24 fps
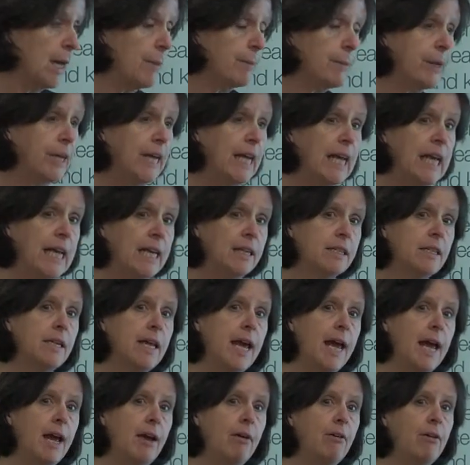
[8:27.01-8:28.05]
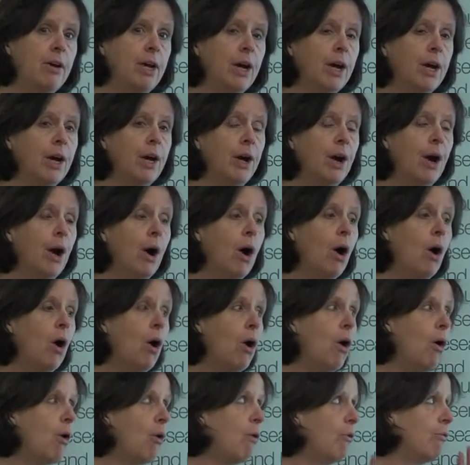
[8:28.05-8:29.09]
But it is an area
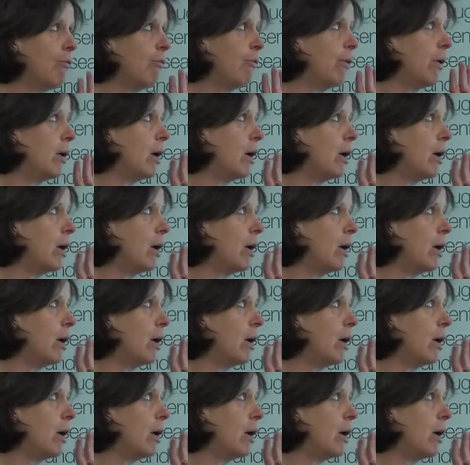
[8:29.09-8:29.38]
of